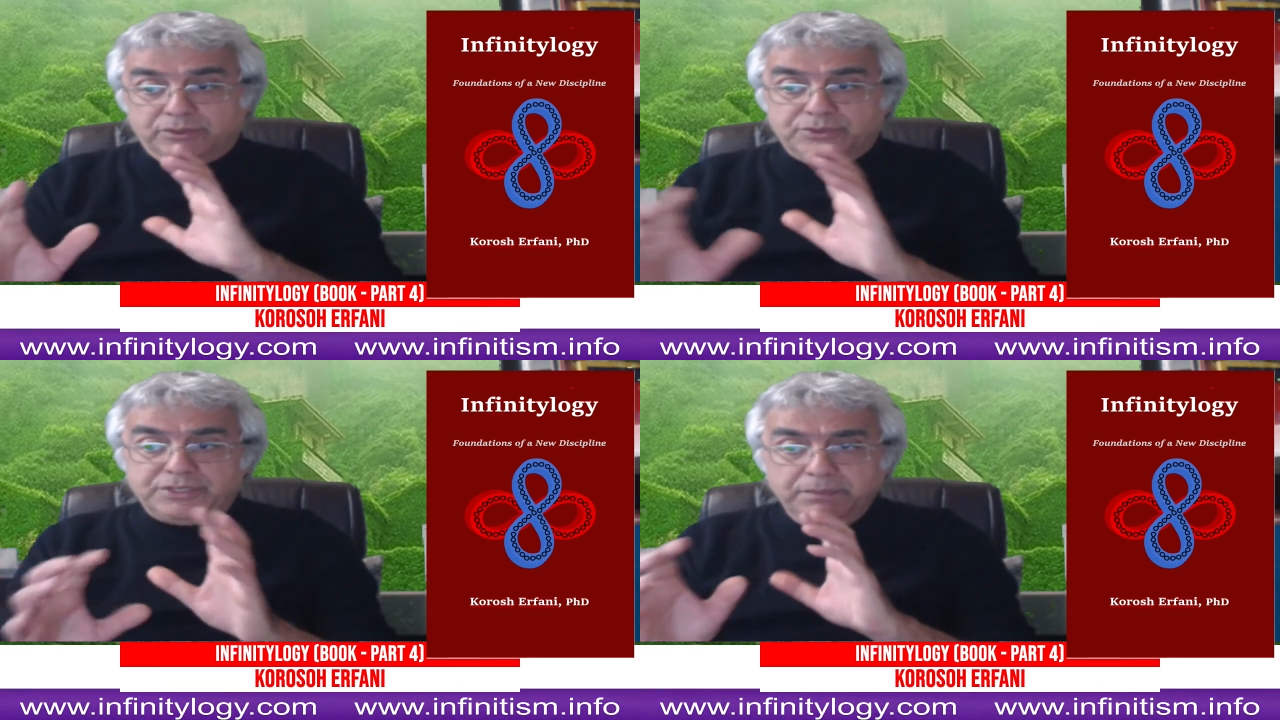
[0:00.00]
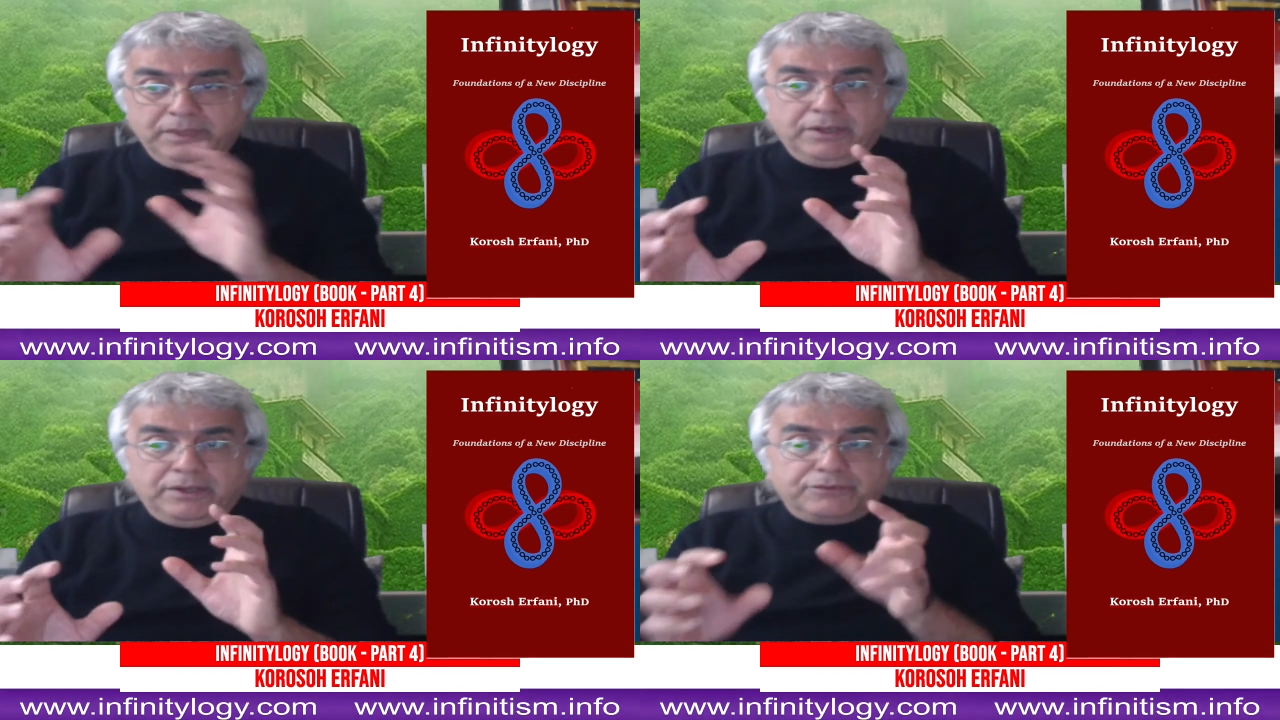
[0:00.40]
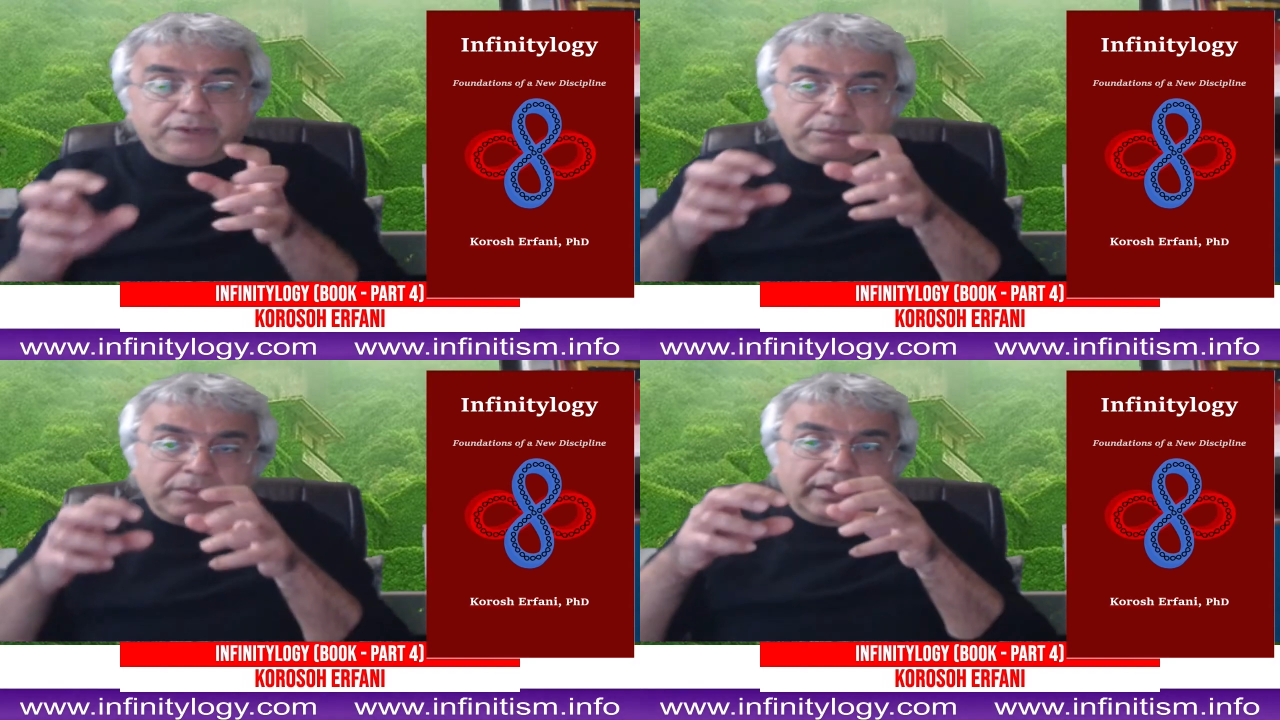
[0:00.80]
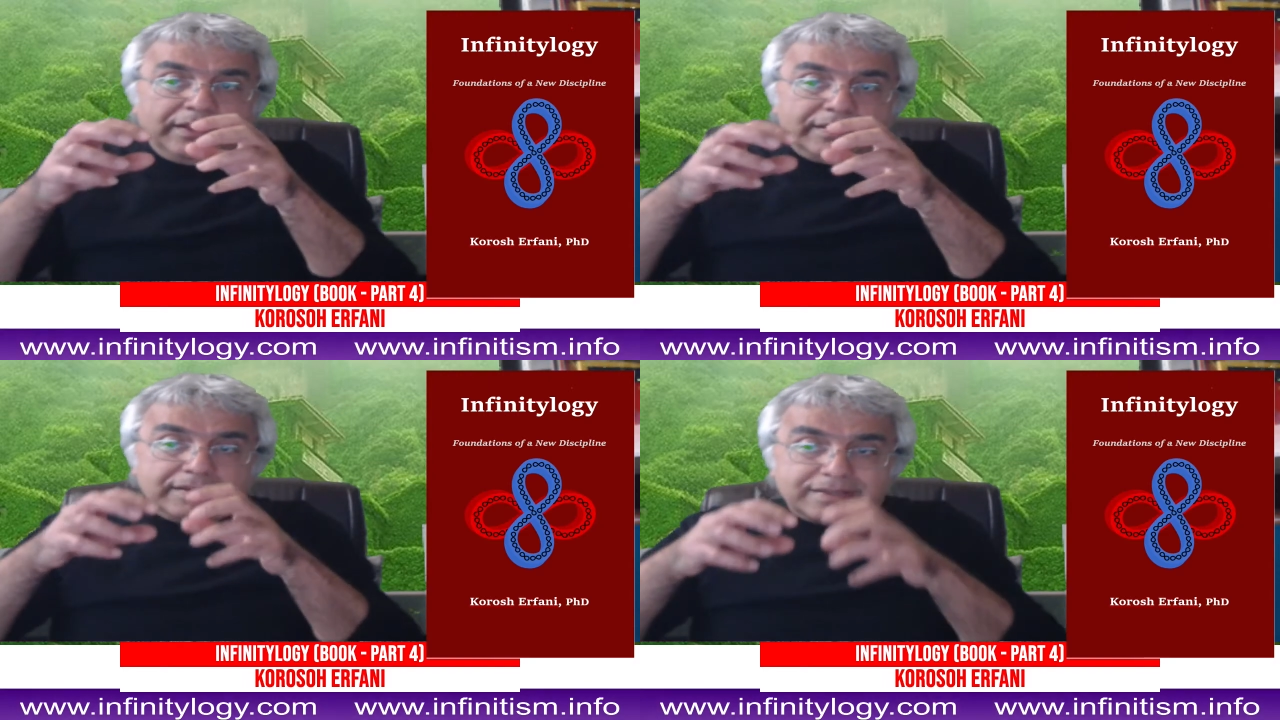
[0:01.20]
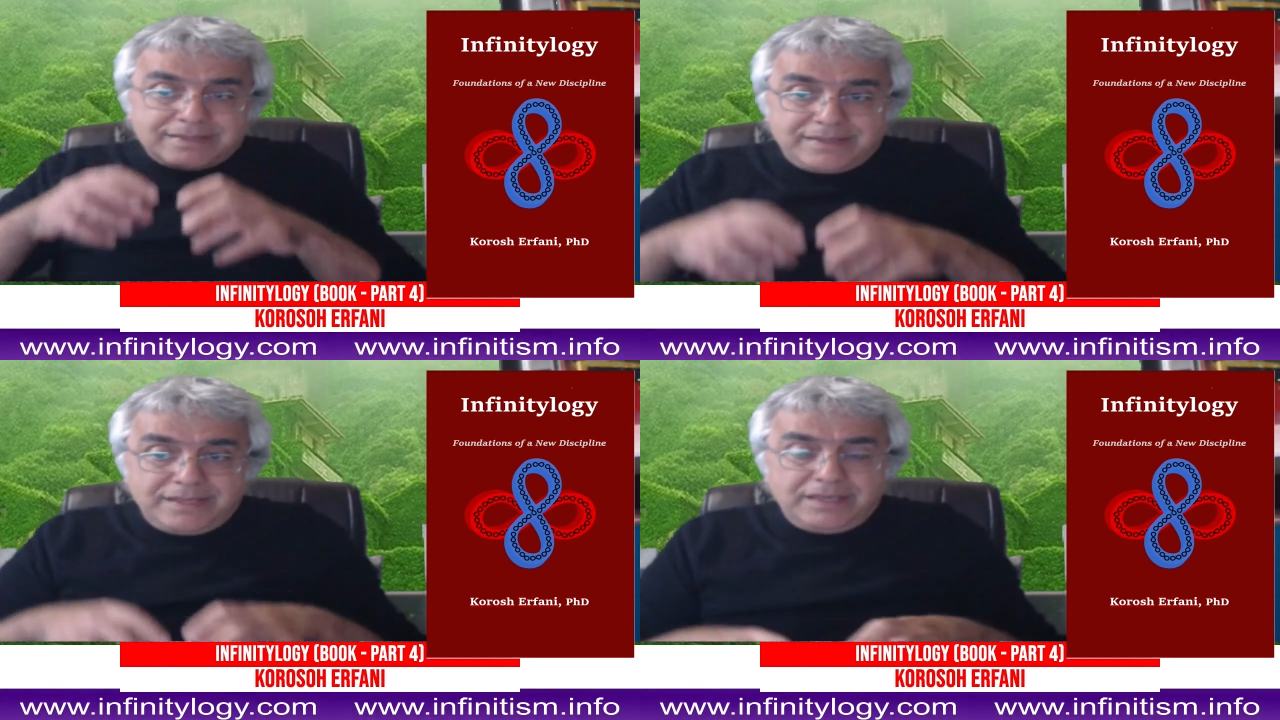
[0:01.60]
You see, from
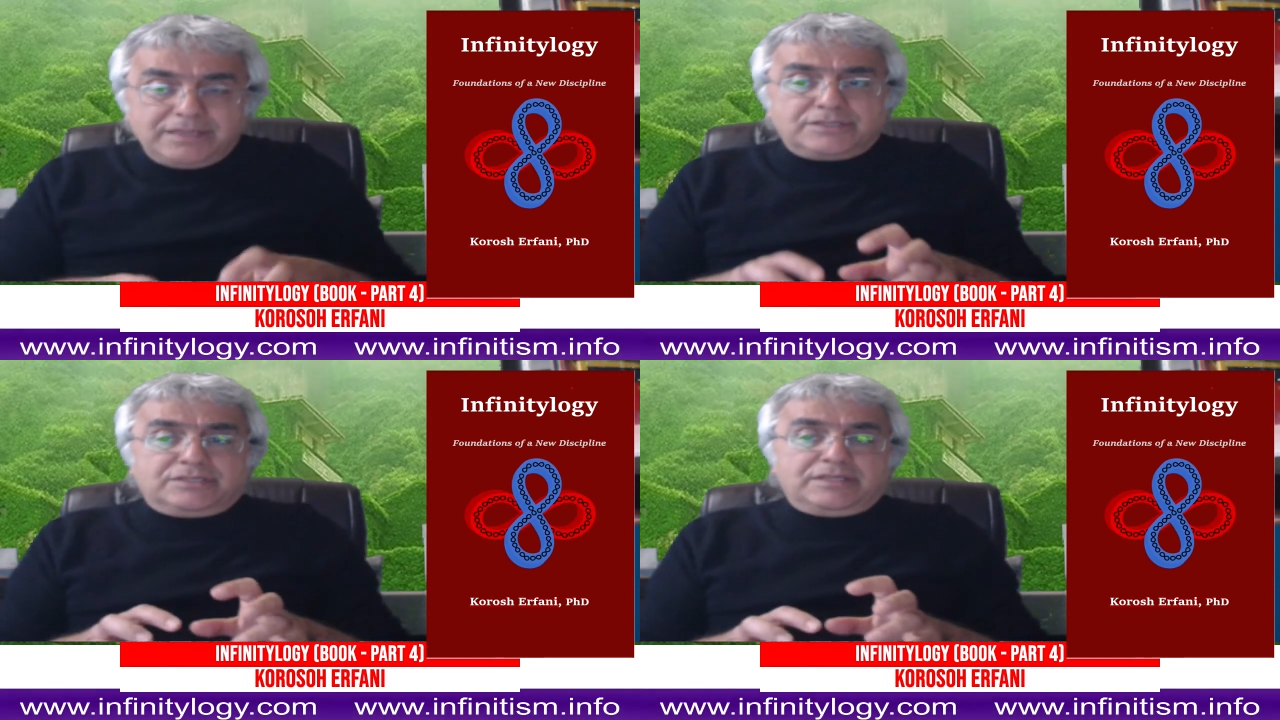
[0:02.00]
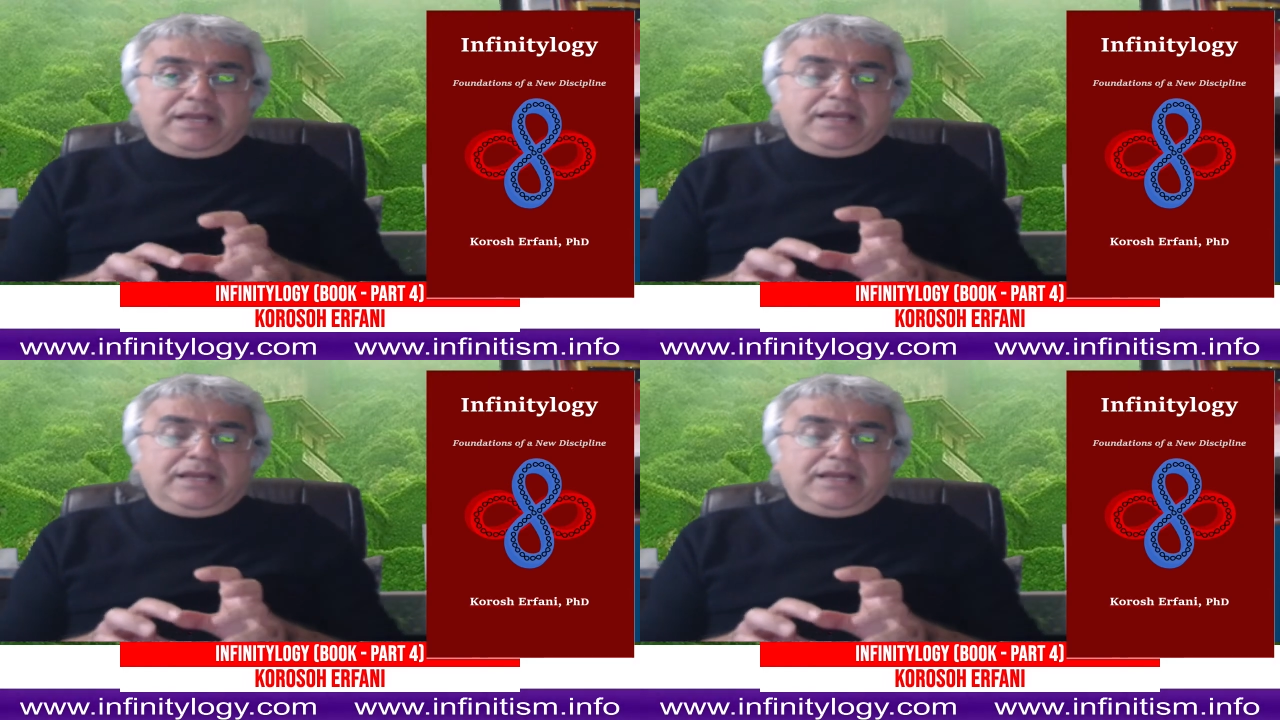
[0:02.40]
this